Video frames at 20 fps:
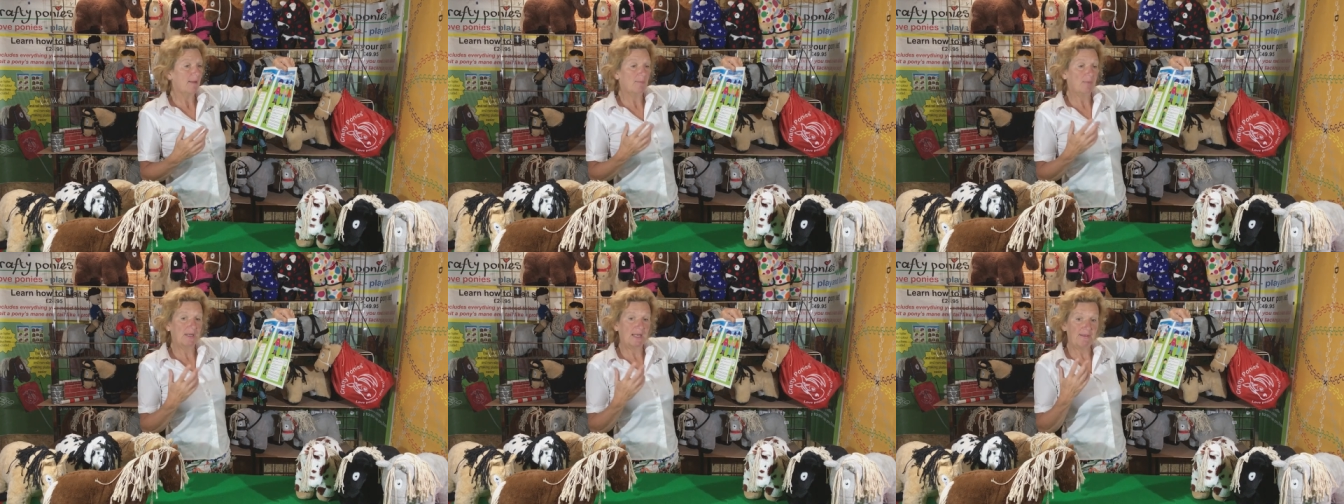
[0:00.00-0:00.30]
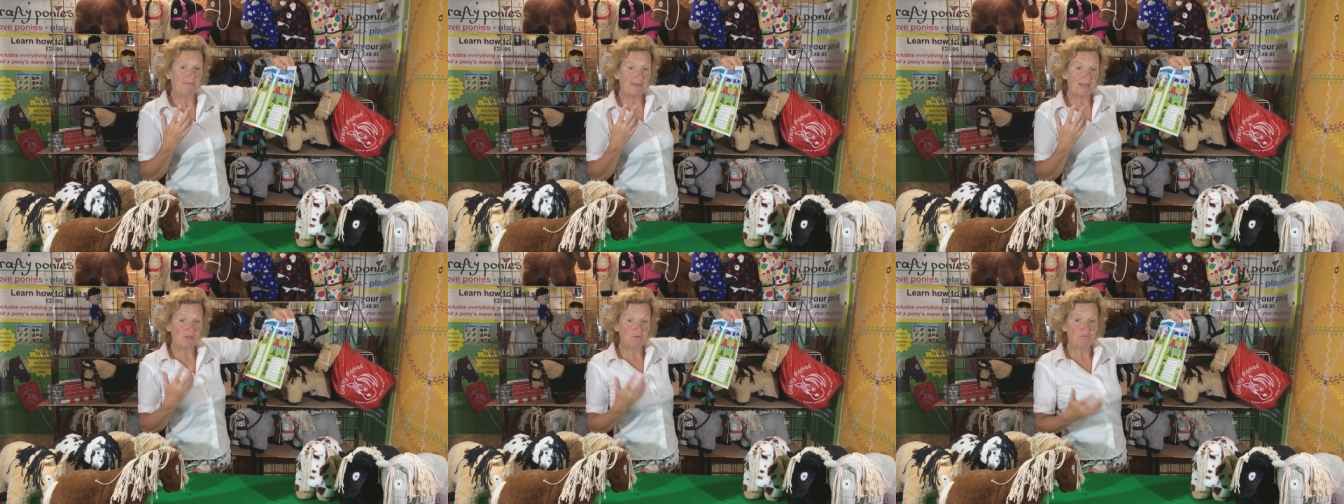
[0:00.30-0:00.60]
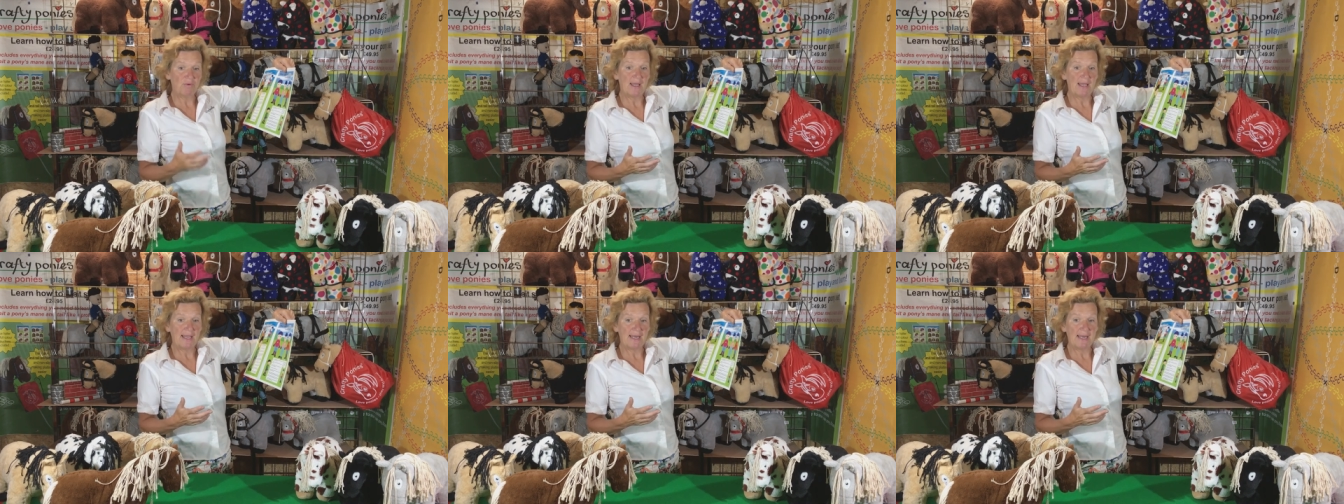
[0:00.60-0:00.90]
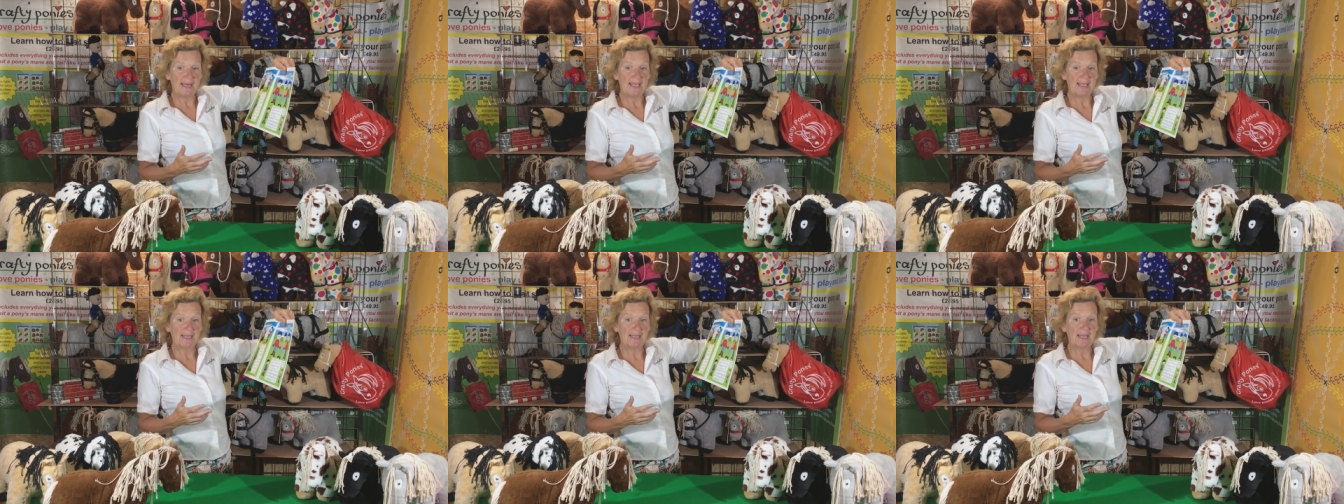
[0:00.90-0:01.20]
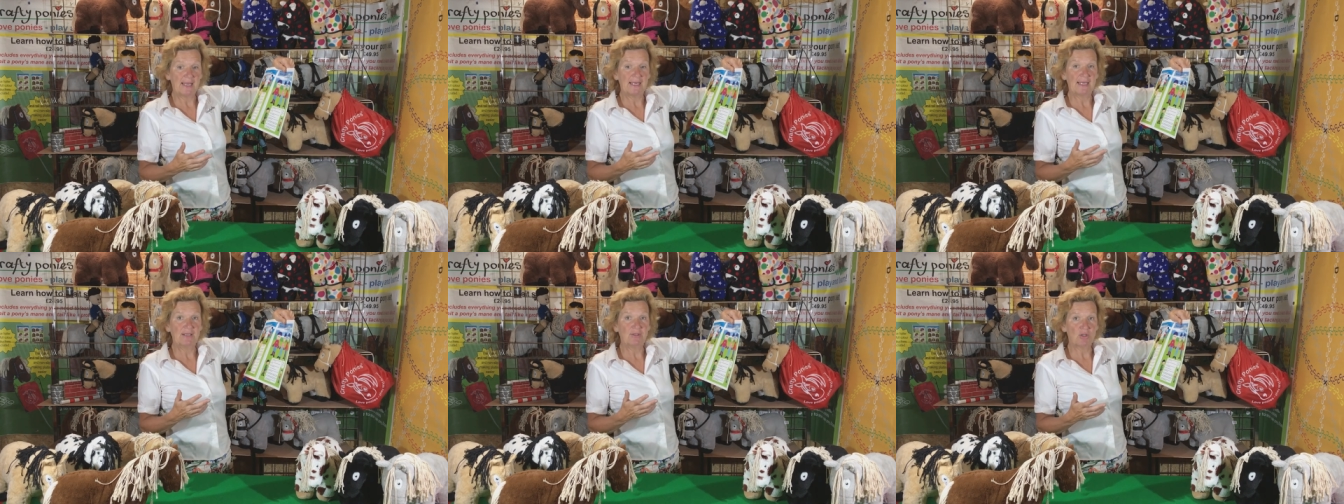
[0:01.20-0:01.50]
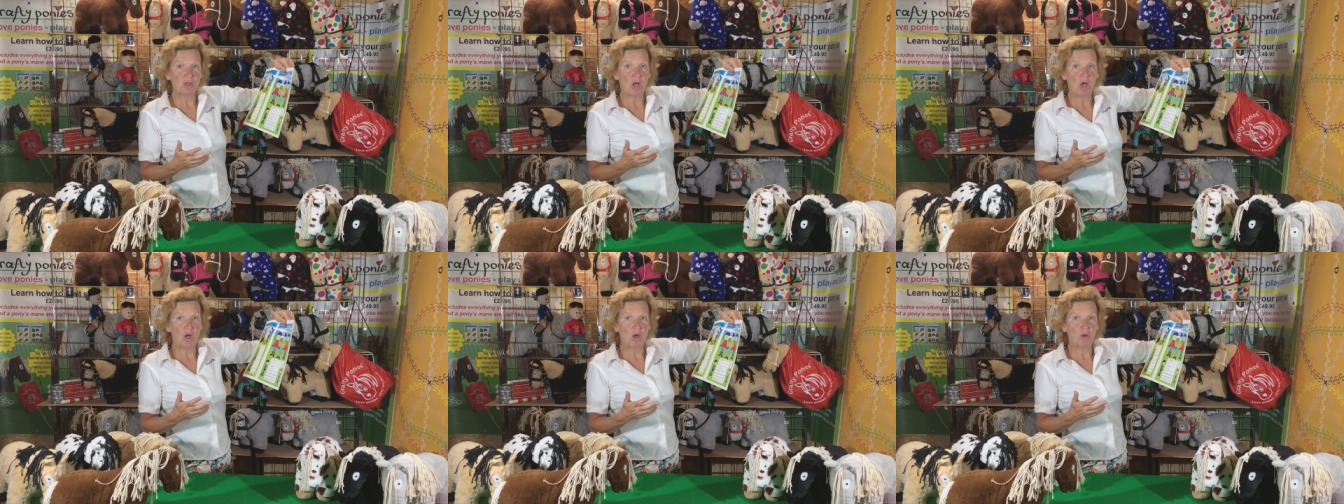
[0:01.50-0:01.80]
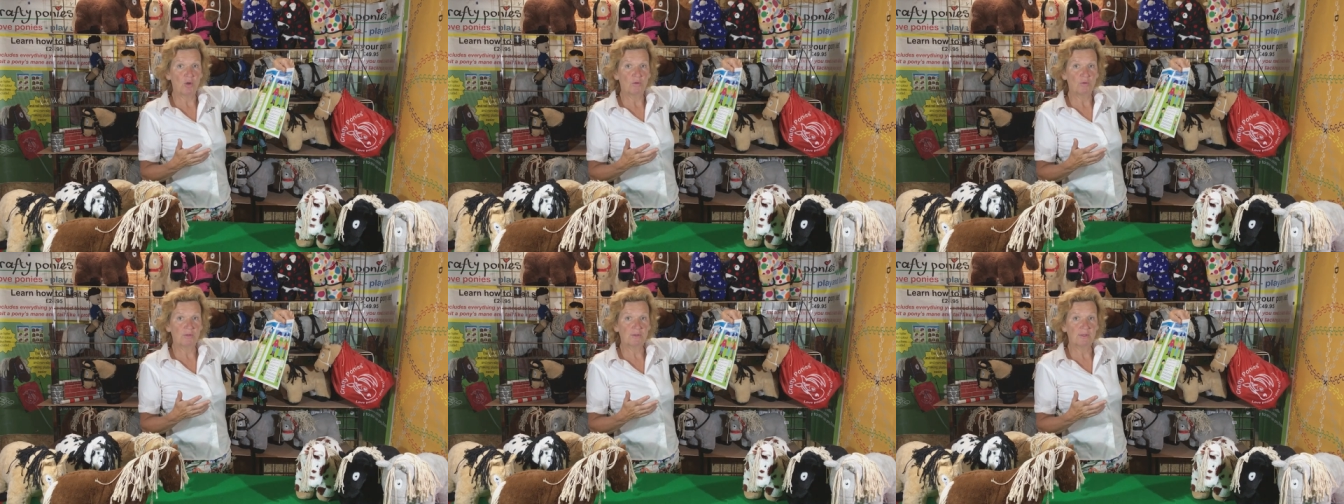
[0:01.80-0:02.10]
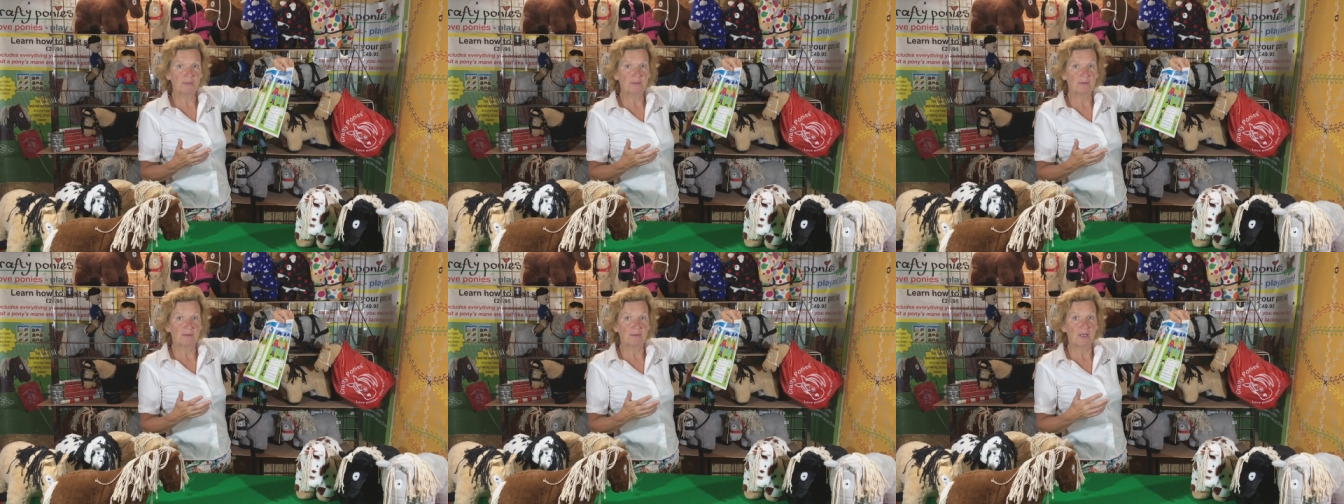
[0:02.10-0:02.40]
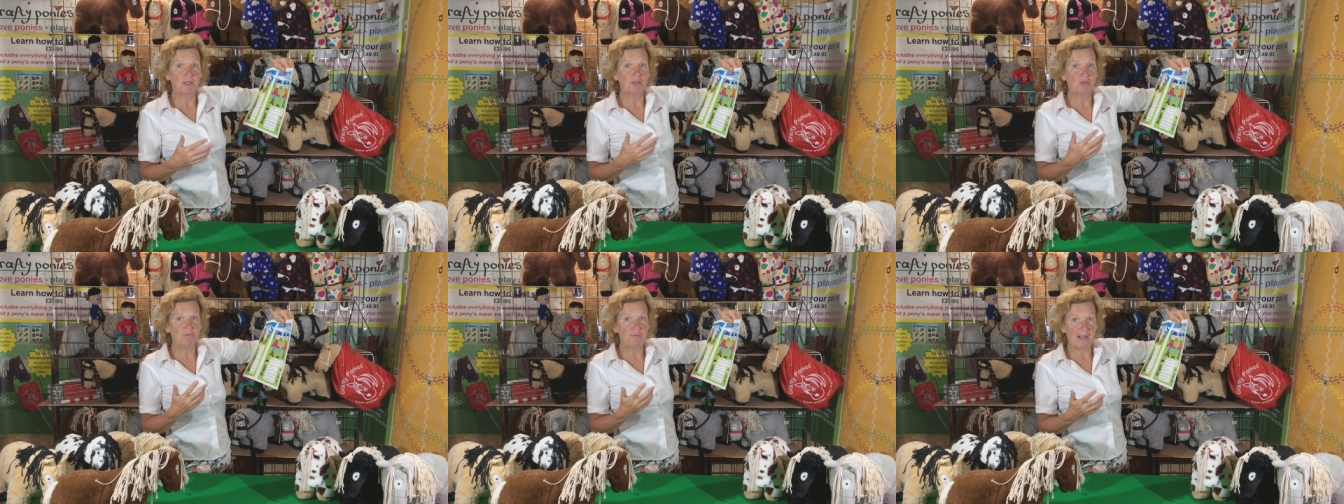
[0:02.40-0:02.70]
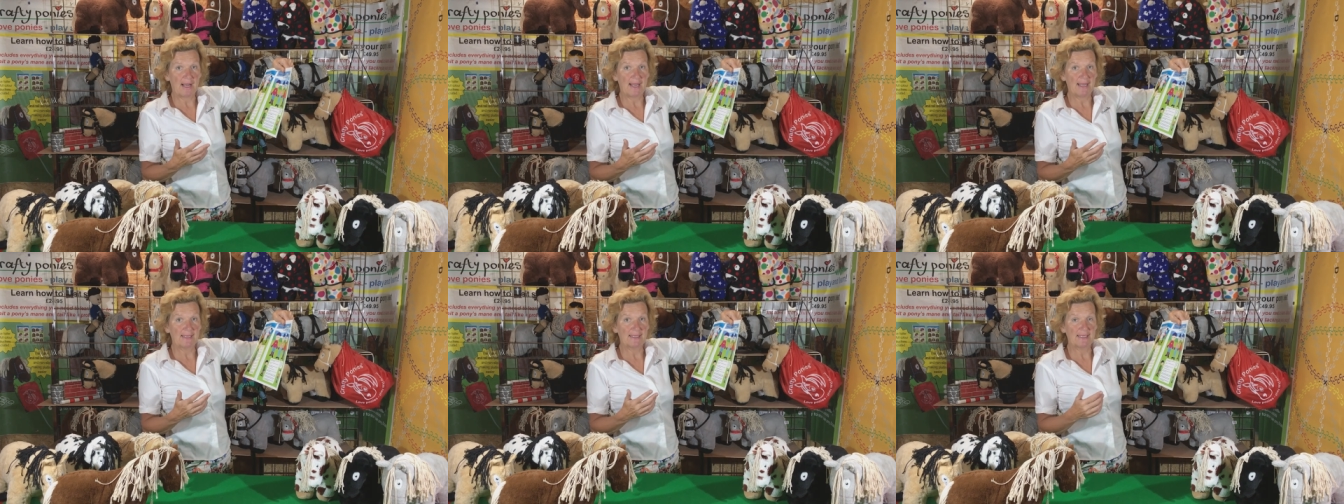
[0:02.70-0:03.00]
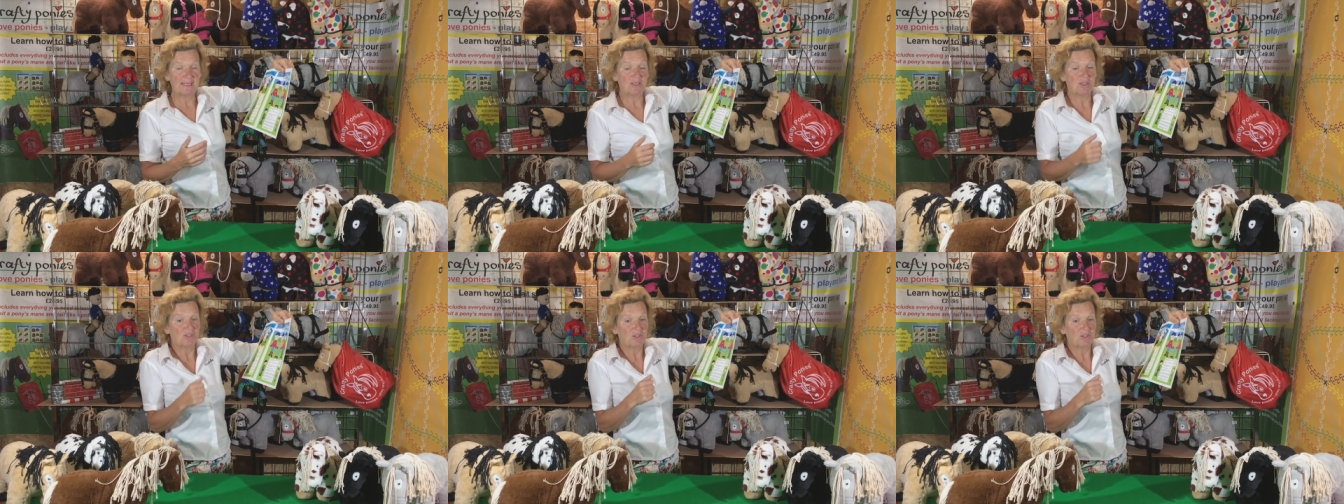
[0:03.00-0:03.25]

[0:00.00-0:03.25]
But if it's raining and it's cold and you're riding,